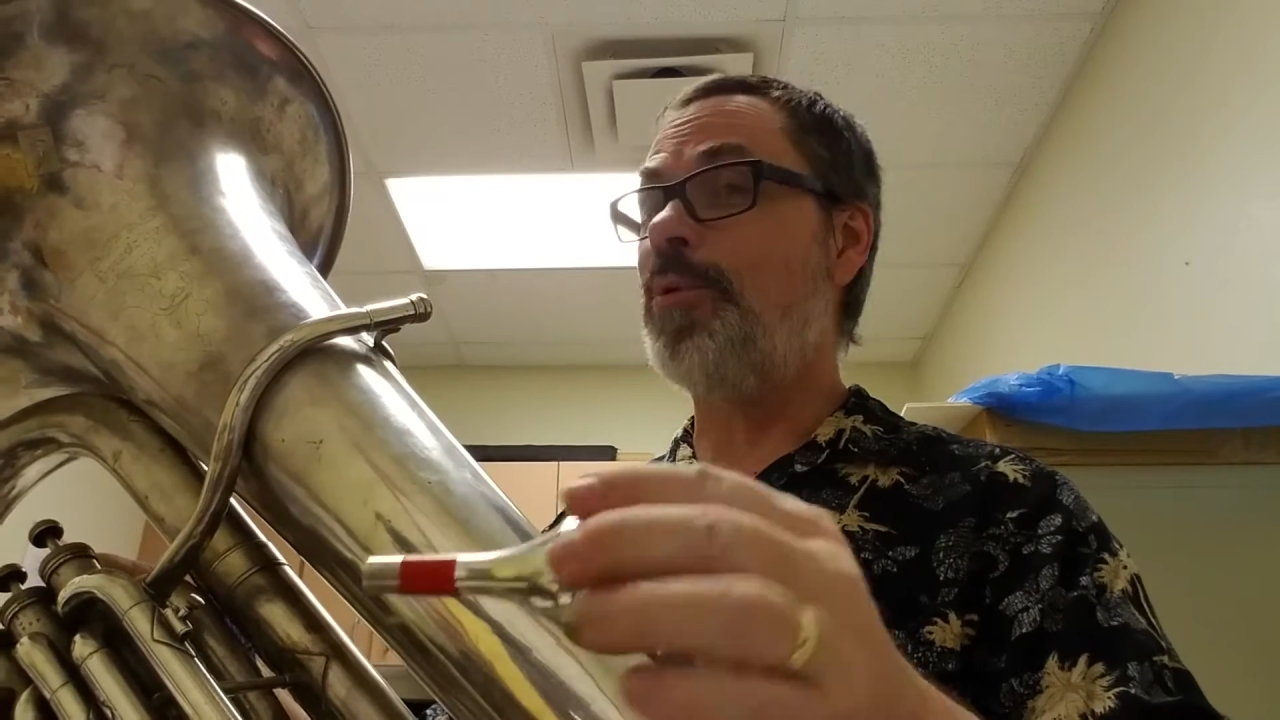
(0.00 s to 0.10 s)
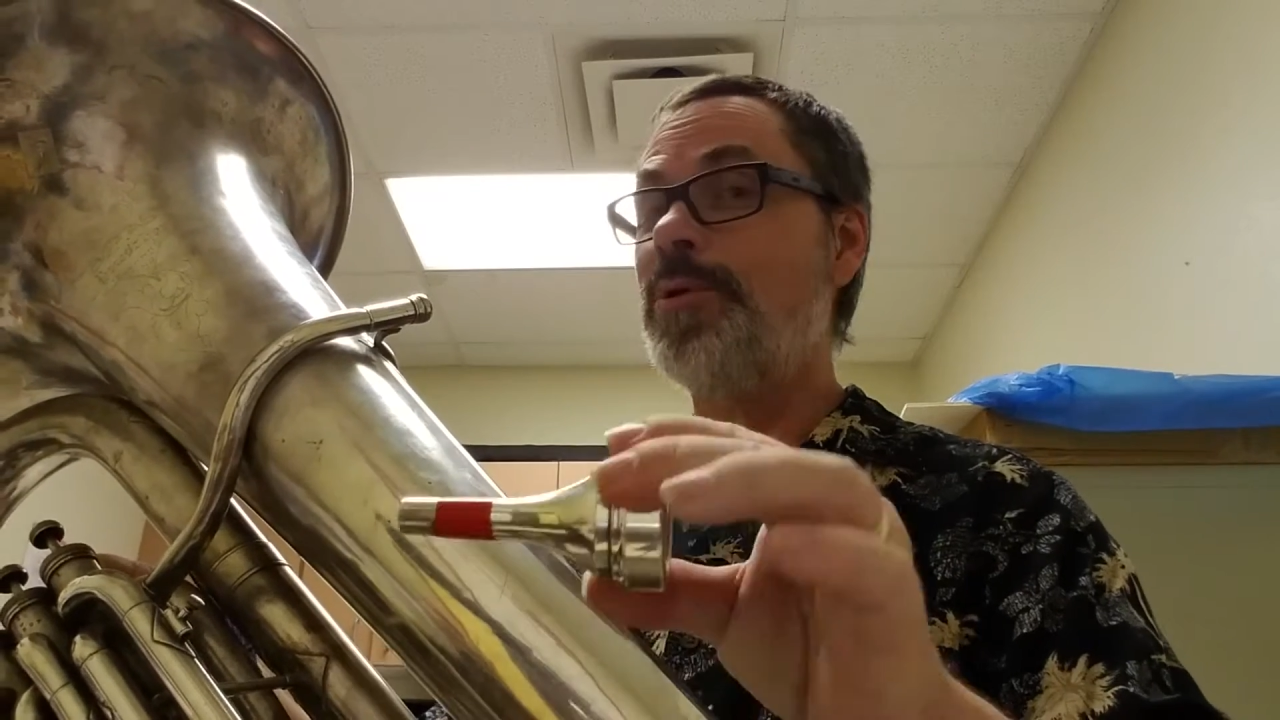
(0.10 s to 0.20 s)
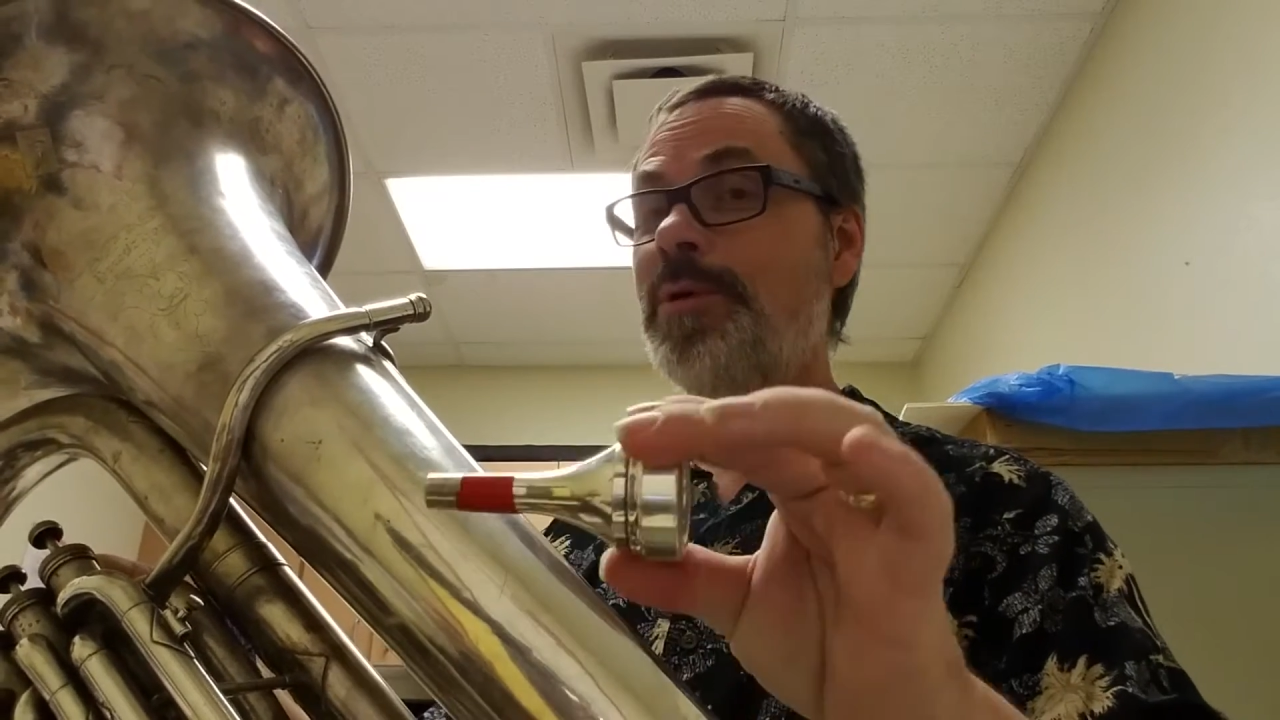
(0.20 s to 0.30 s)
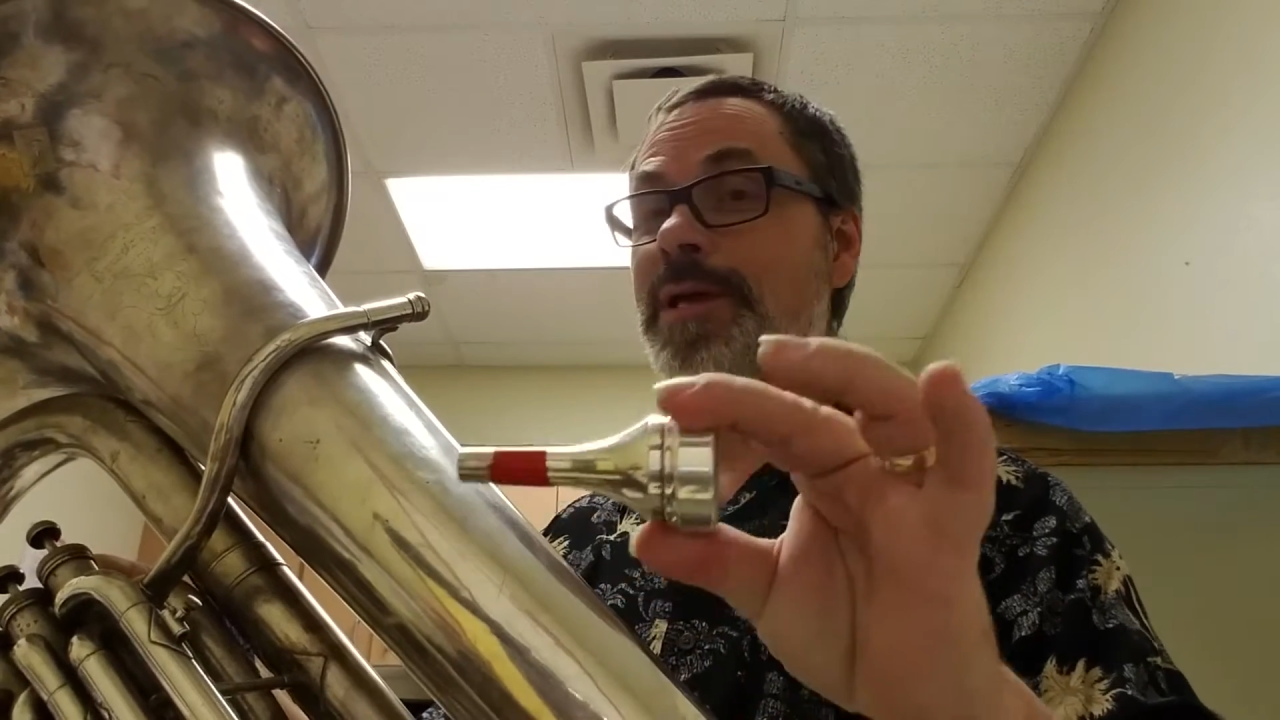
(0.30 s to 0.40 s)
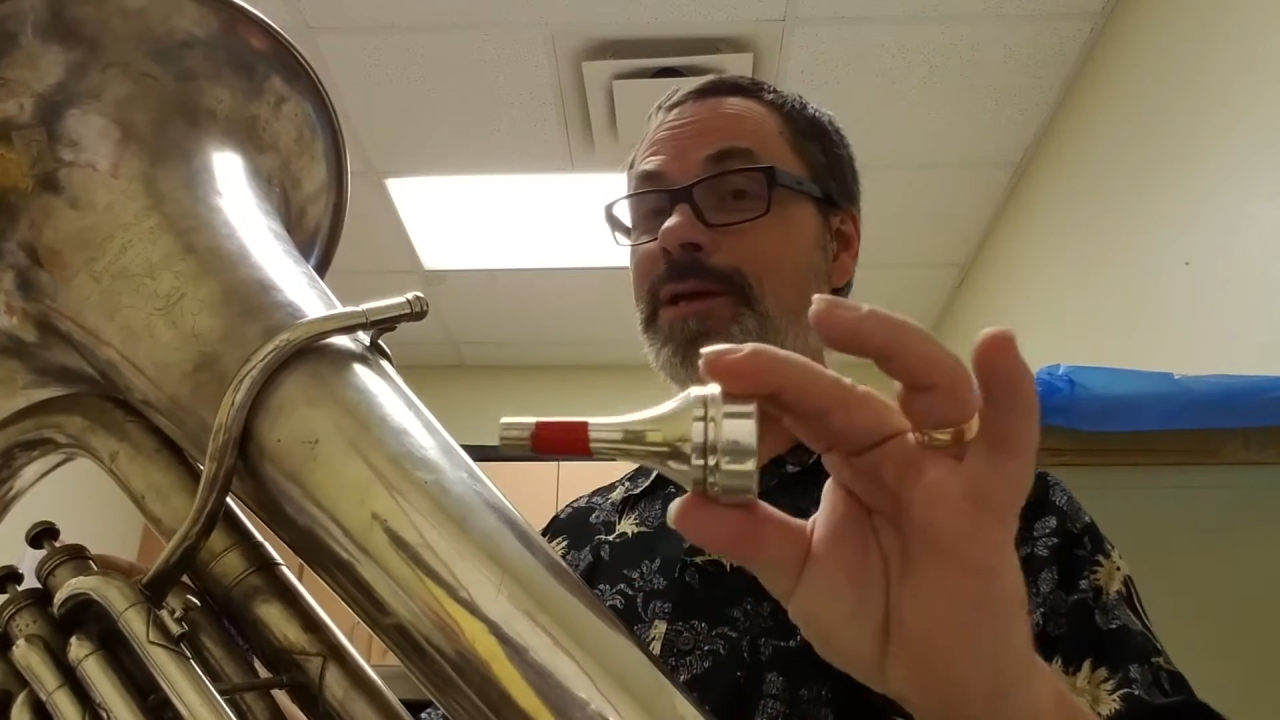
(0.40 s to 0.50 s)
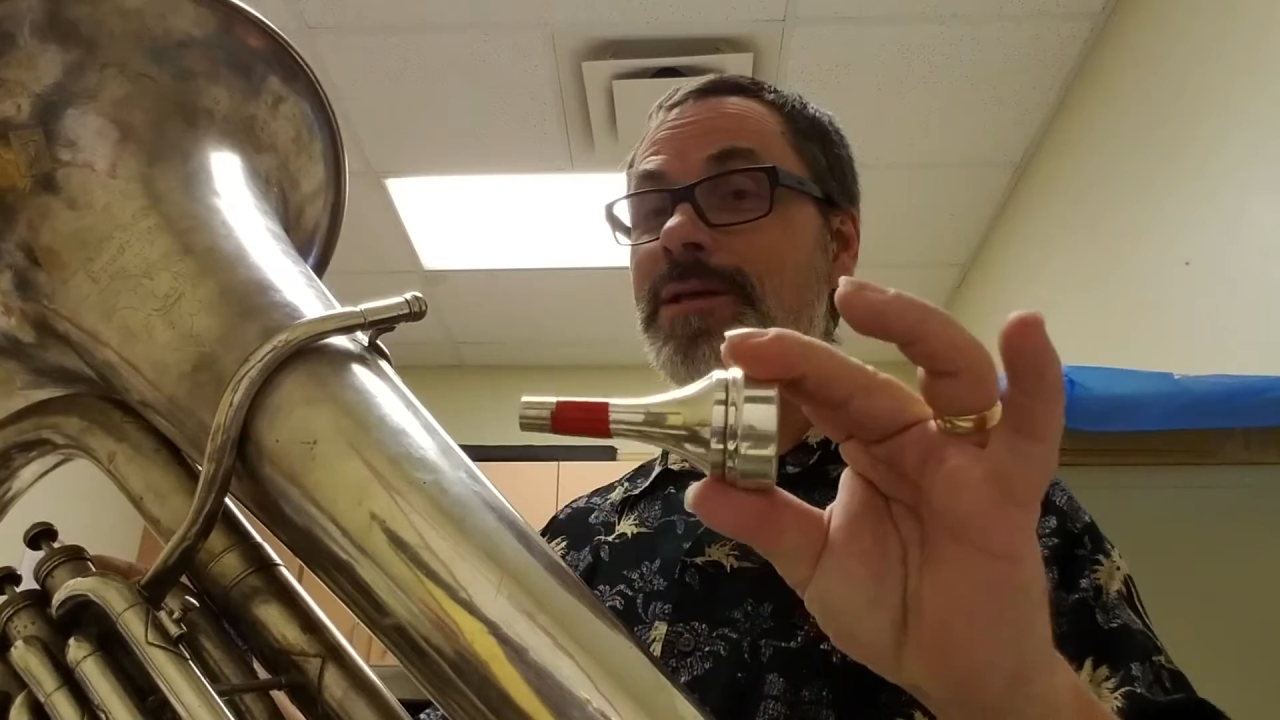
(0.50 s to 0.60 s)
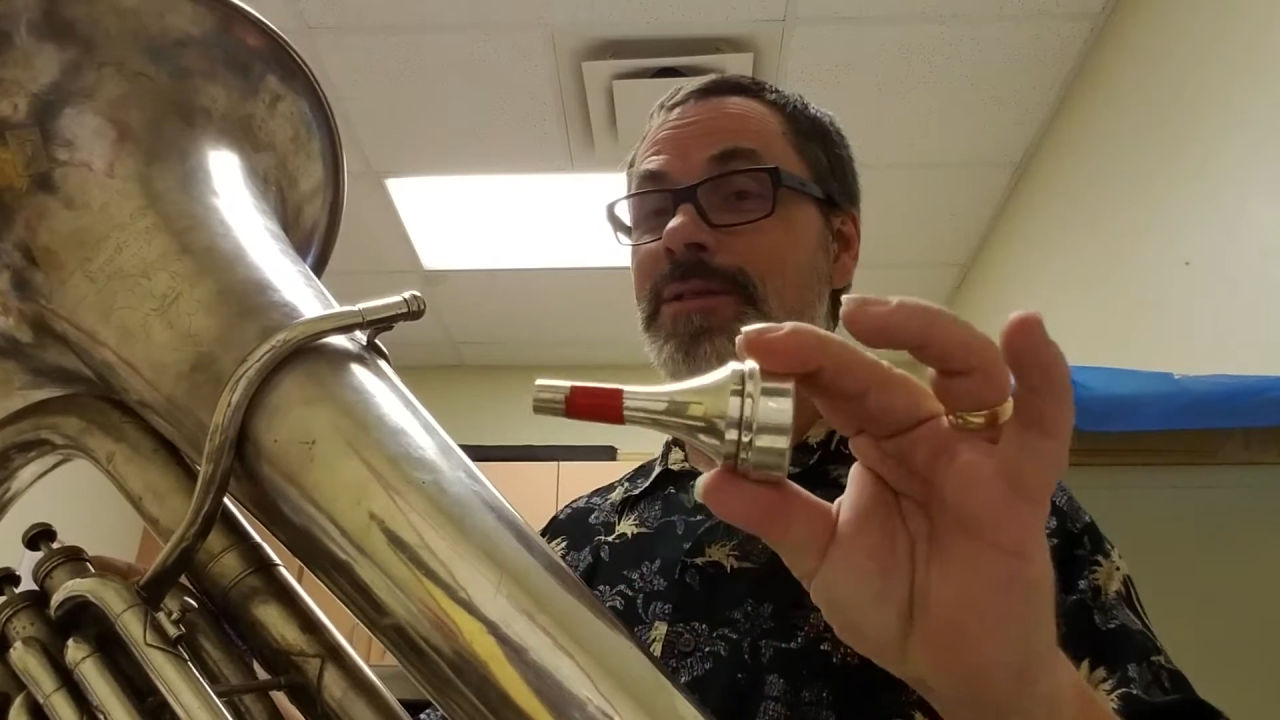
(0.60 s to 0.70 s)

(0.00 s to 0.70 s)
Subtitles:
ordering